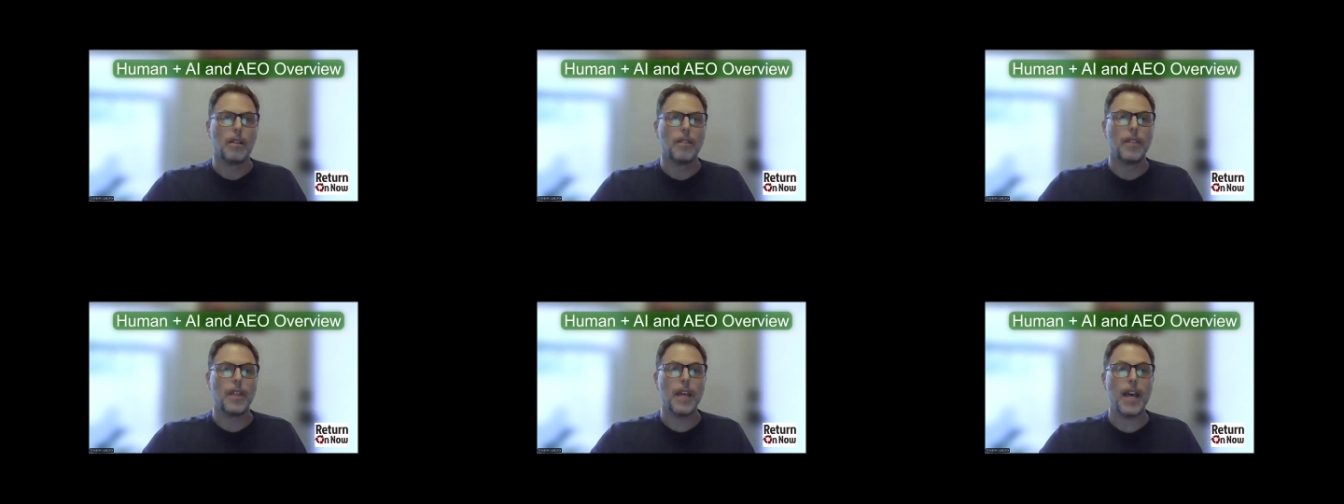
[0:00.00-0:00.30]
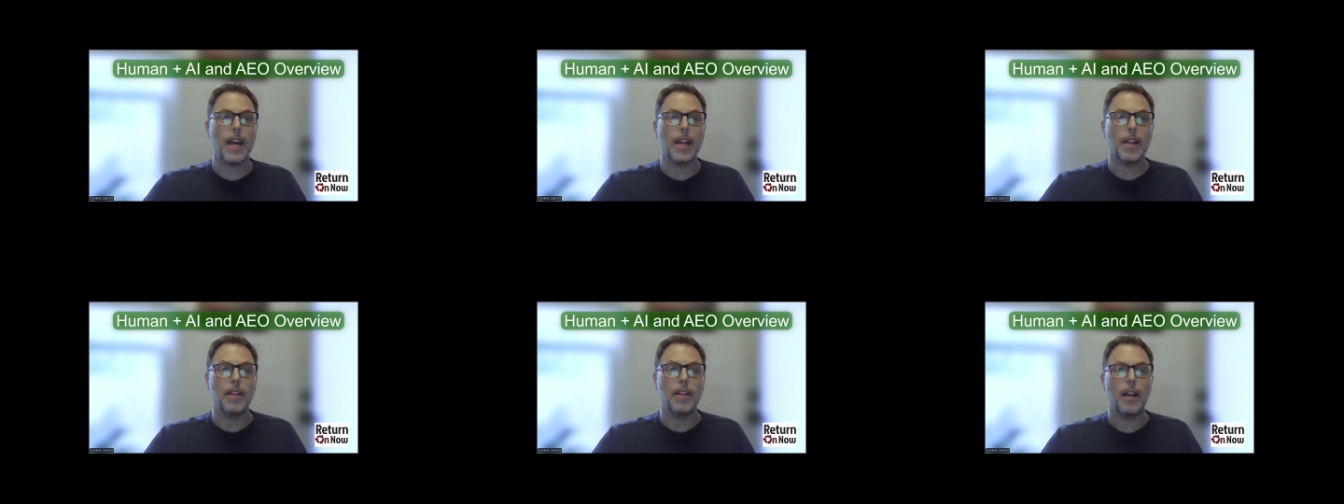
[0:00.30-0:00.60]

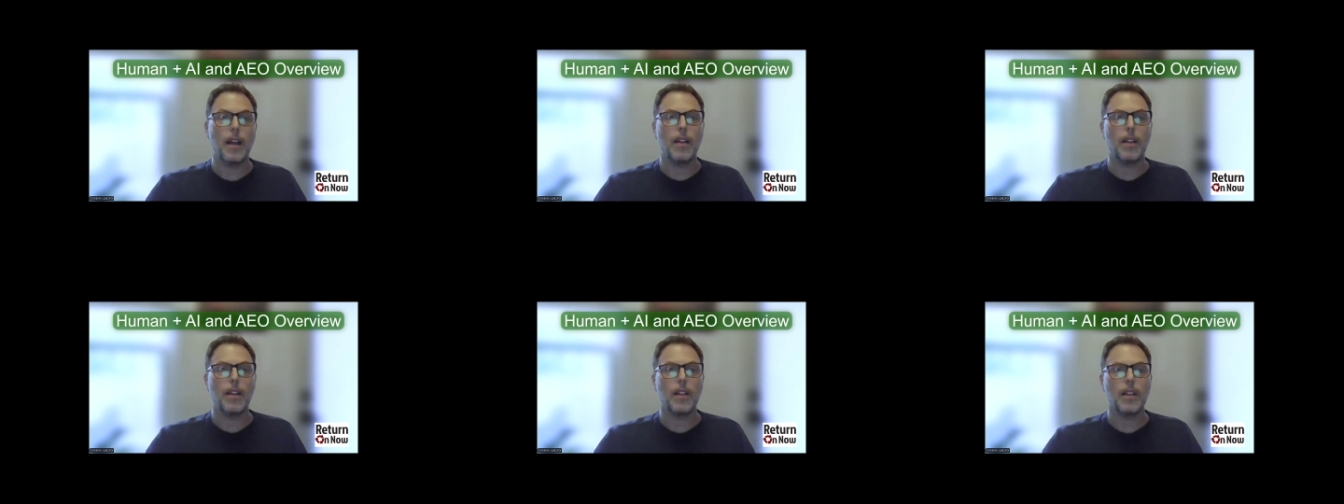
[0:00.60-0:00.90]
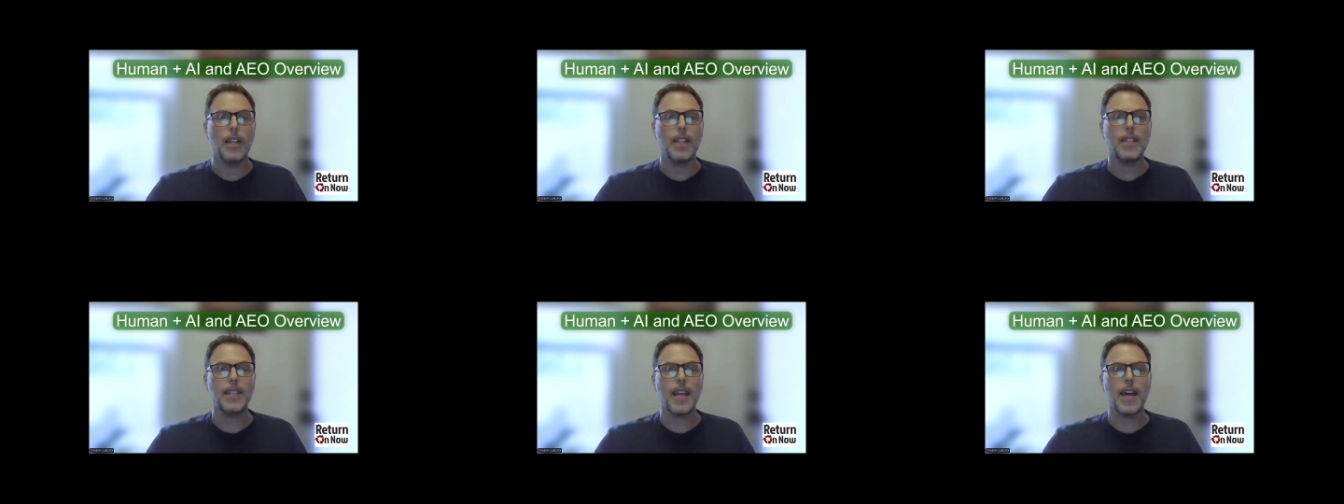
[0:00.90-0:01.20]
Then
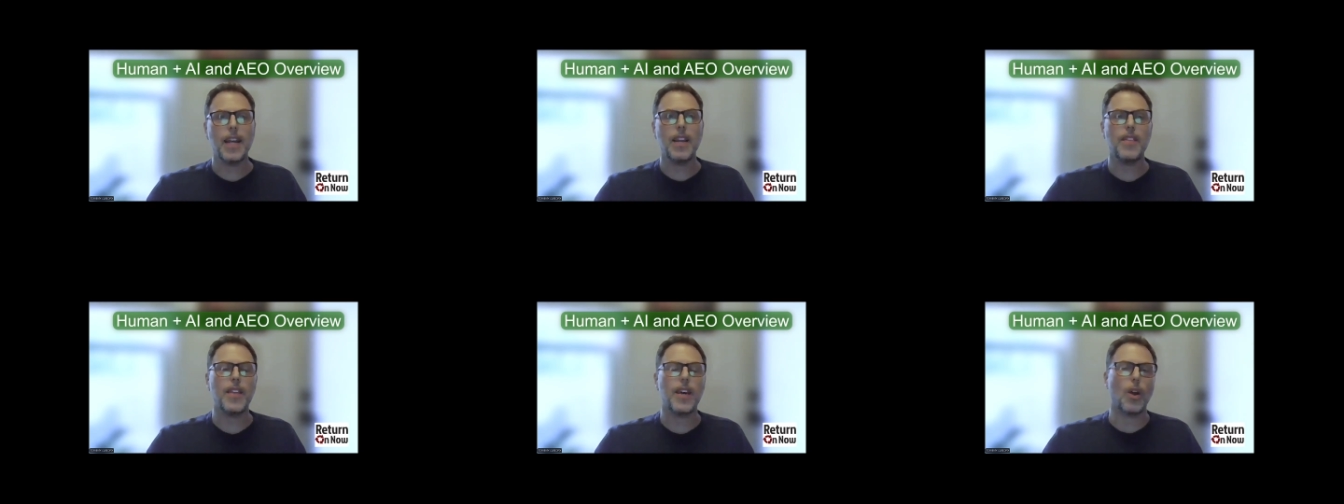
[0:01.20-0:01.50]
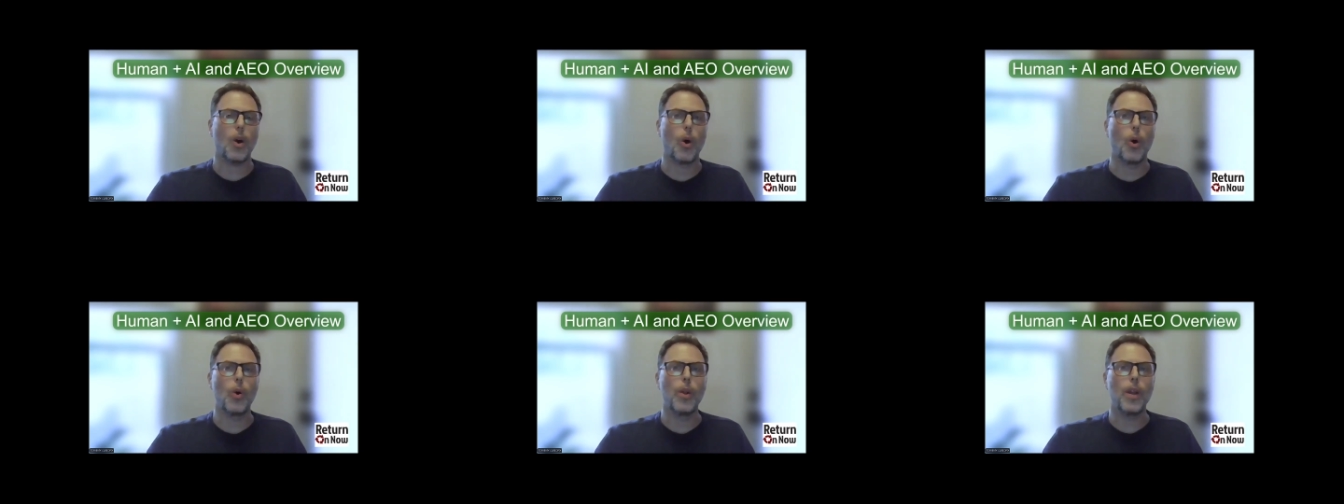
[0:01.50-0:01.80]
let's add in
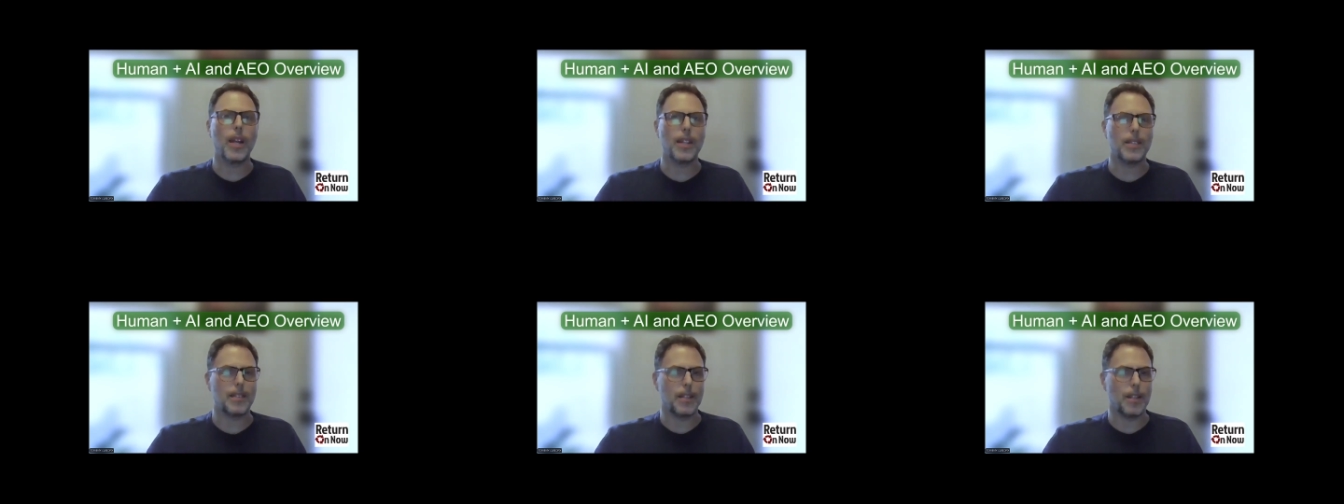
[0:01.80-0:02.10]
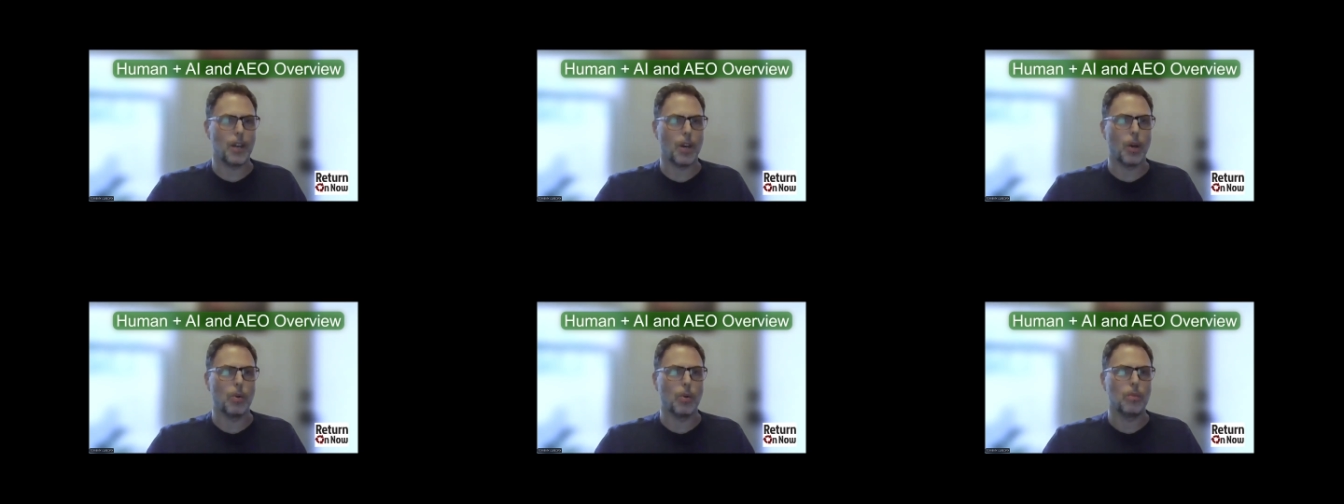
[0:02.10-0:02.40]
that old
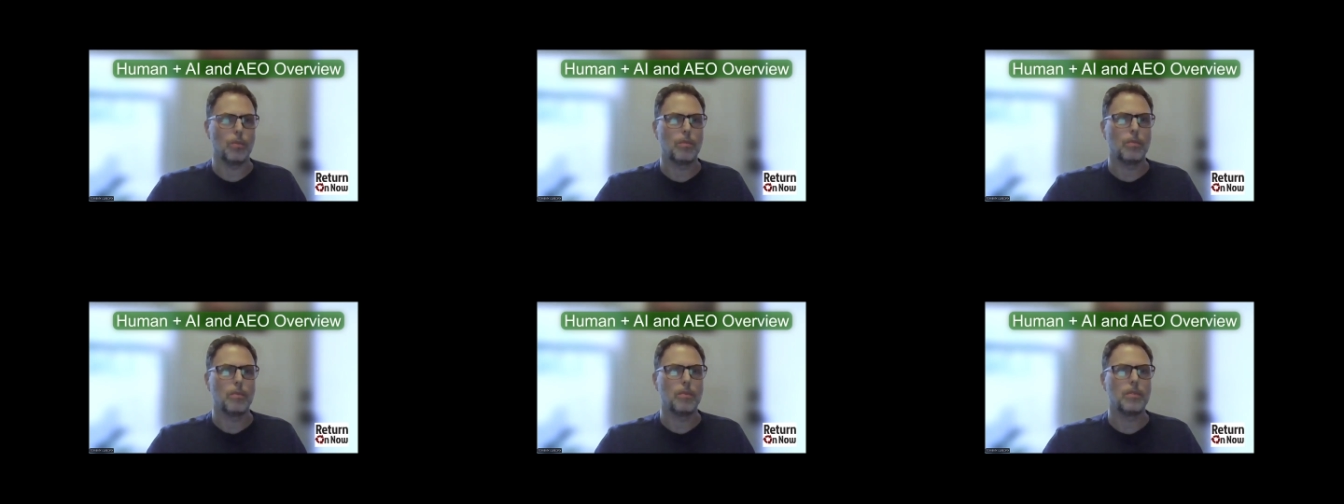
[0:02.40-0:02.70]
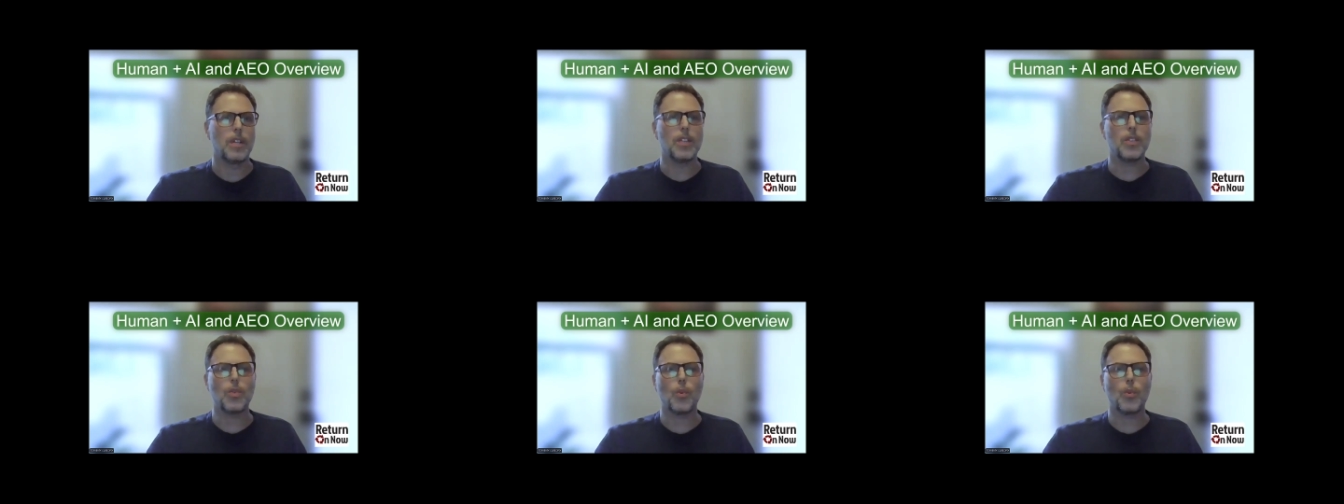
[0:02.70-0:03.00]
SEO.
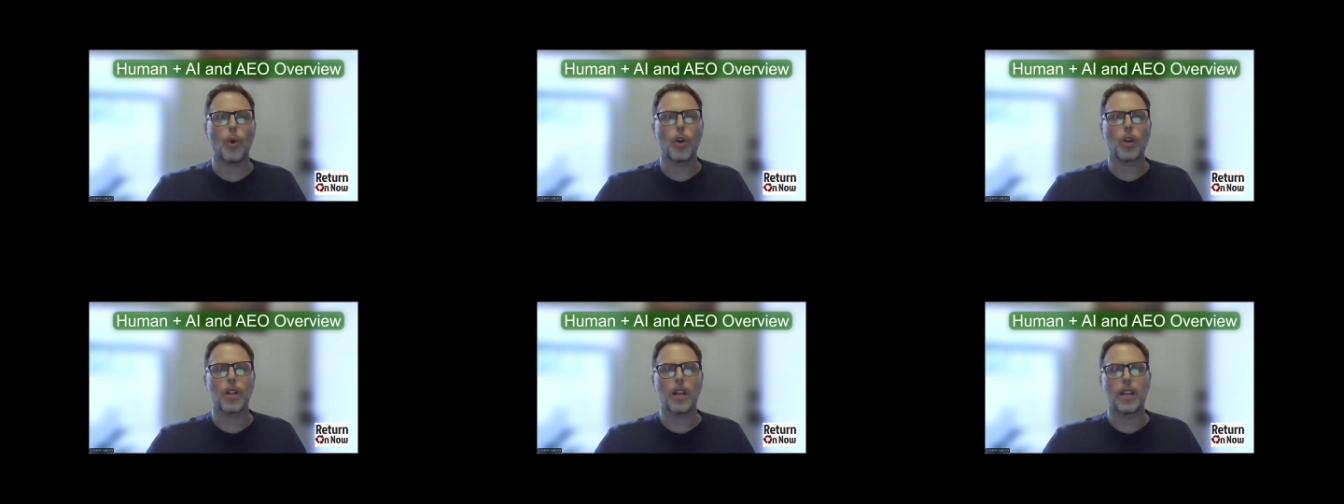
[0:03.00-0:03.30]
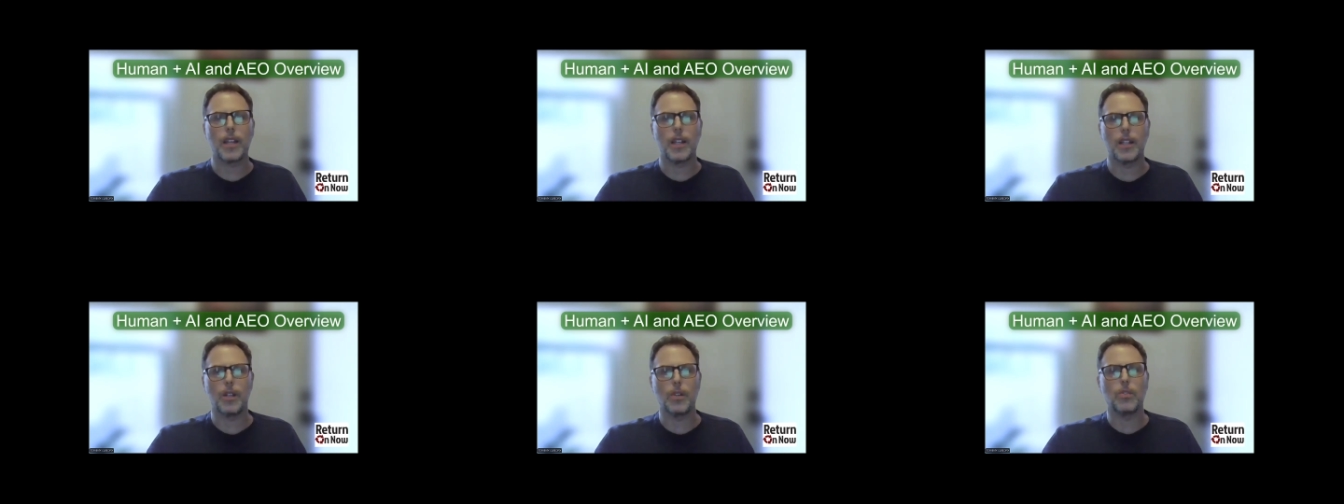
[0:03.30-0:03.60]
Doesn't work
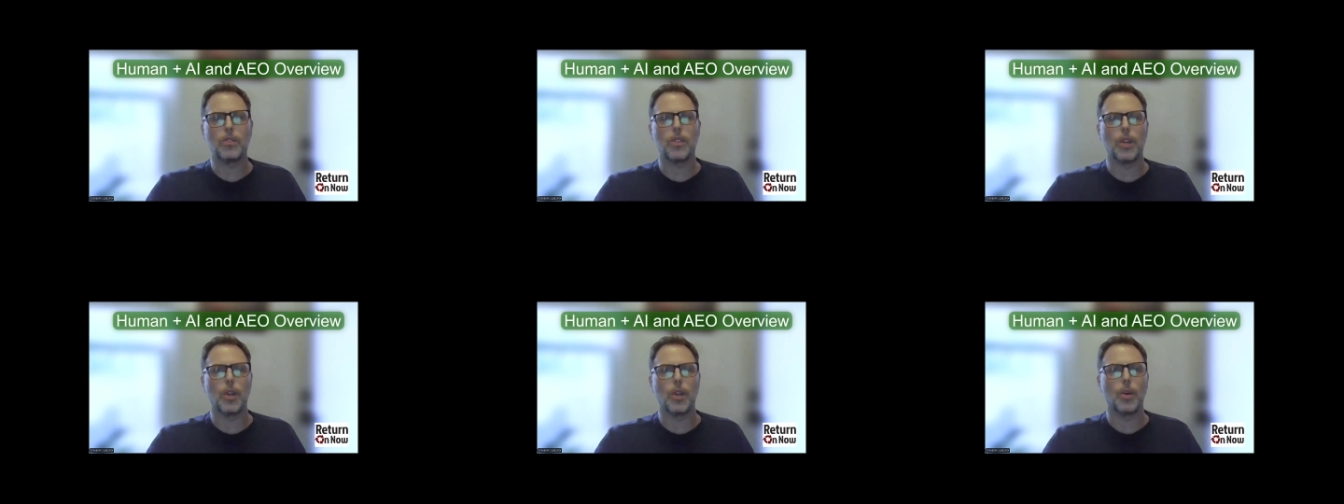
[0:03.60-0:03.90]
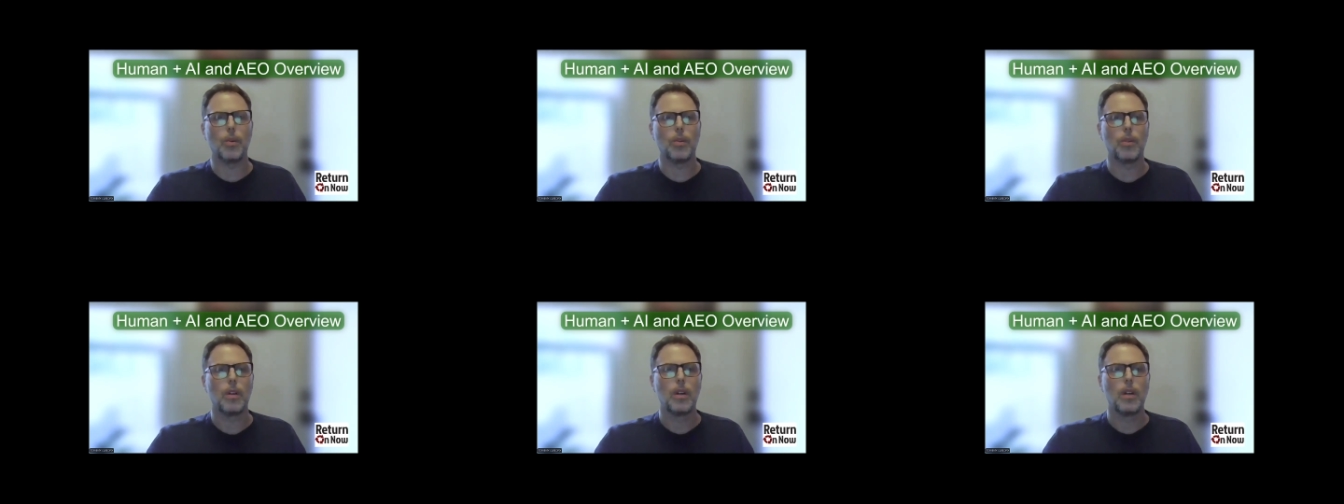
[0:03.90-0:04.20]
like it used
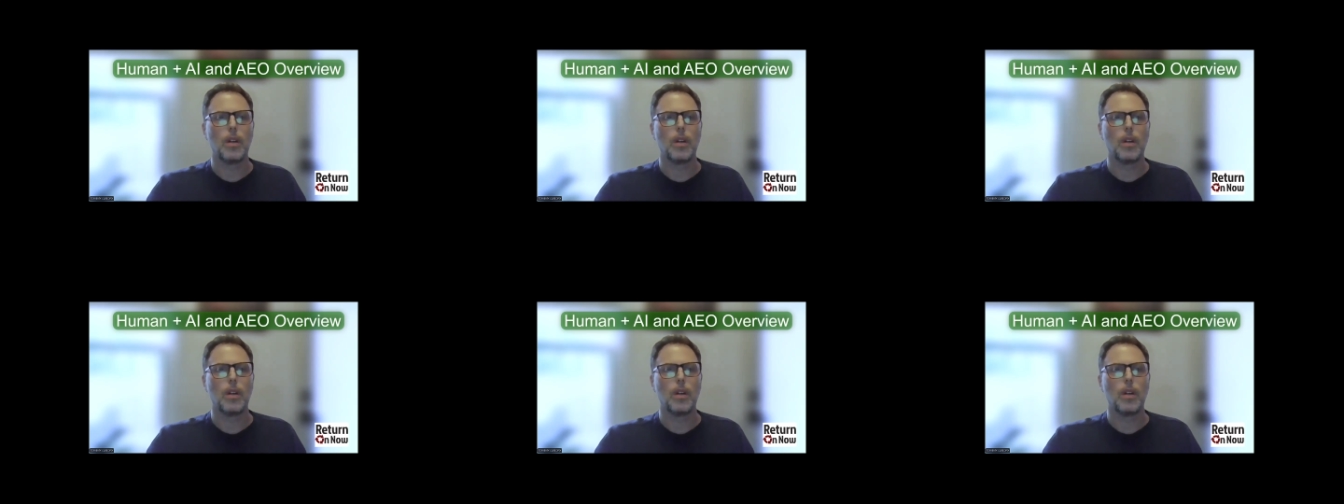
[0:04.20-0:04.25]
to.